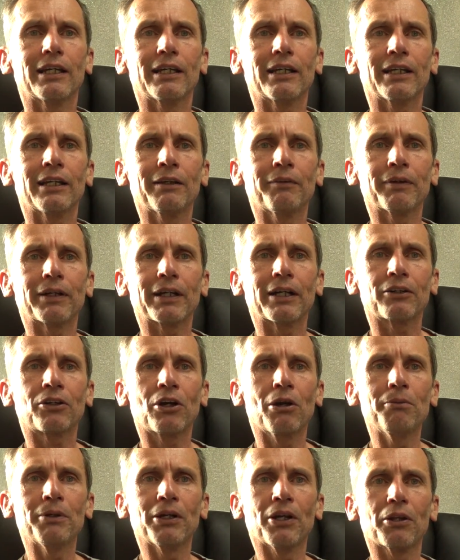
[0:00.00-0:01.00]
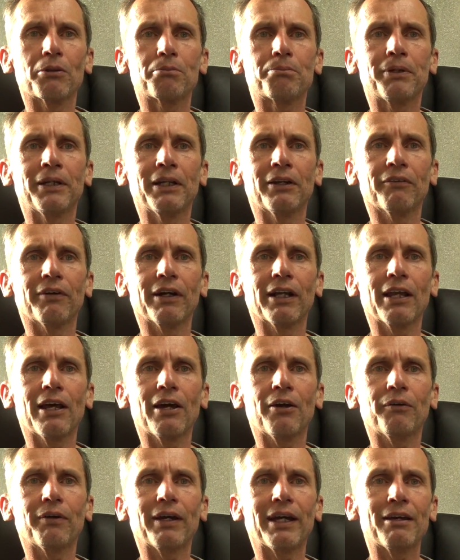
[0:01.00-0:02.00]
Here we go. Comment on the
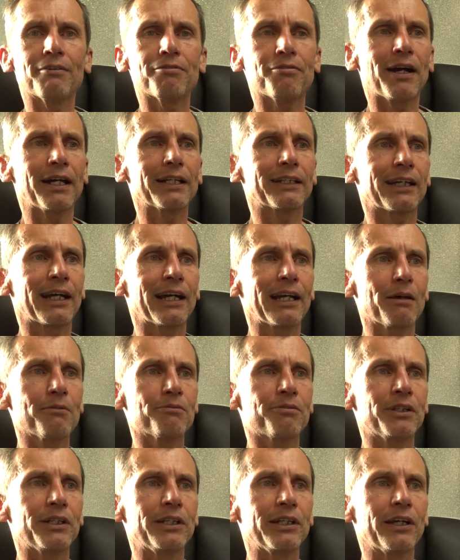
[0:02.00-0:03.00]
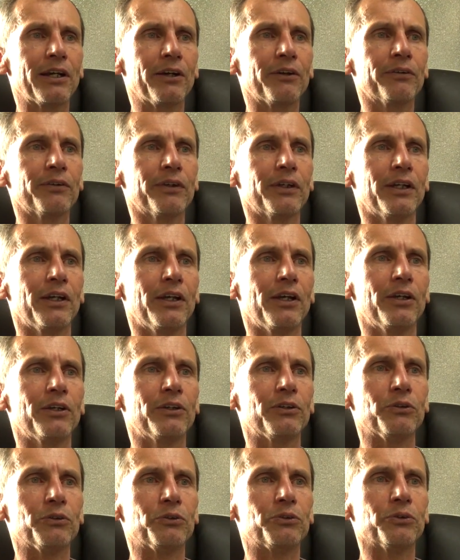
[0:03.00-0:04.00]
Pinarello F8 cut-up video.
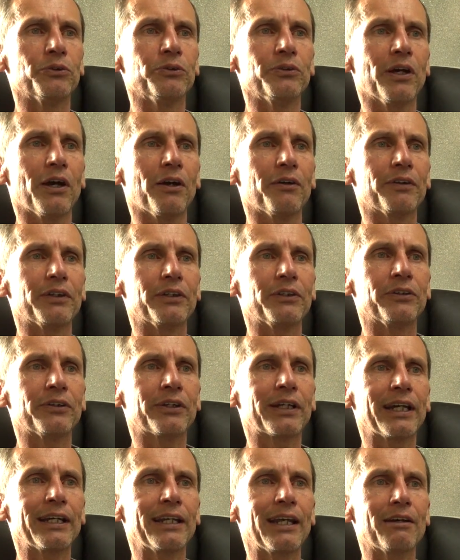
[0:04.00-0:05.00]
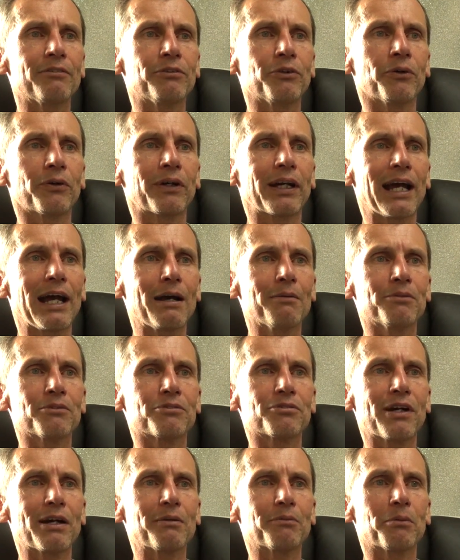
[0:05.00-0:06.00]
You do know that you can have your carbon
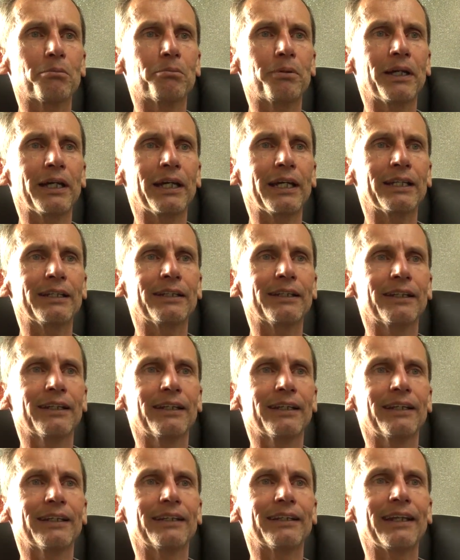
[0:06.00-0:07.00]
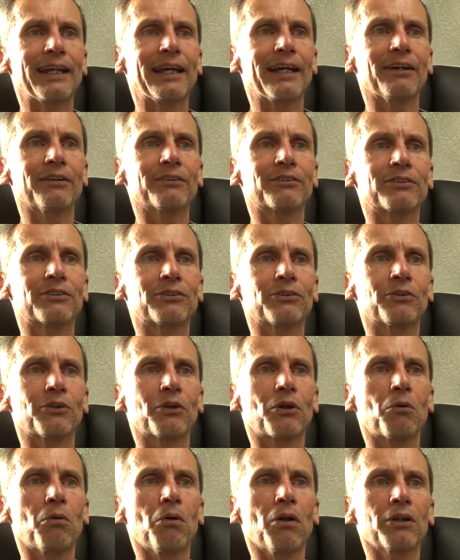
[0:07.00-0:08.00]
frame repaired now to the
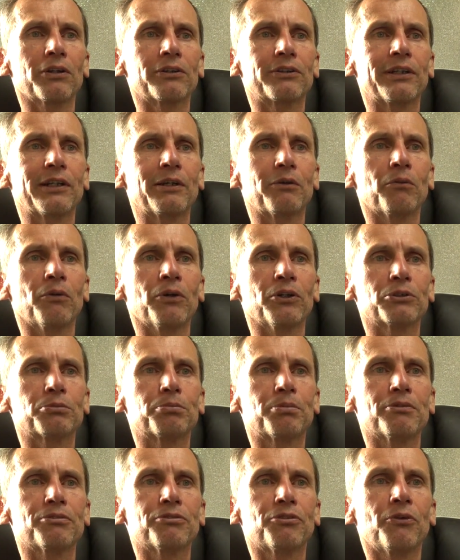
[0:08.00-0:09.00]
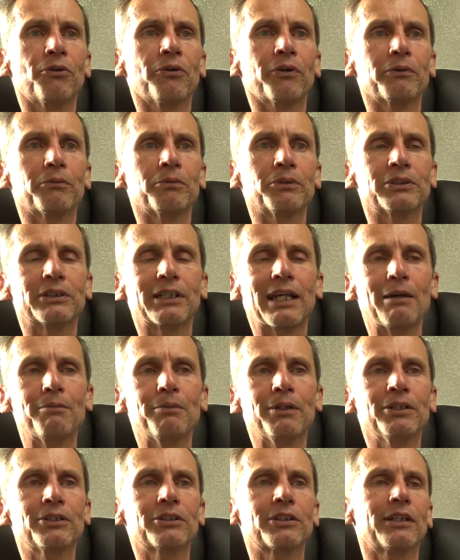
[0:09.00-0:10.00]
quality it was before it was
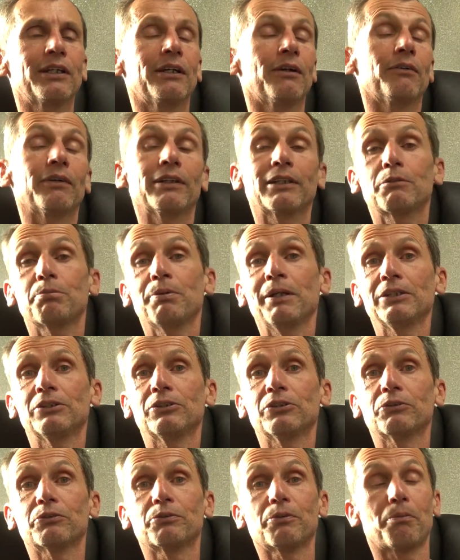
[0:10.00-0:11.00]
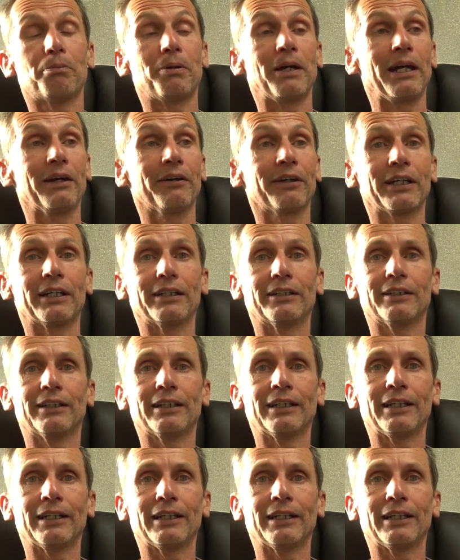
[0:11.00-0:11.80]
damaged. Well, it depends who's repairing it.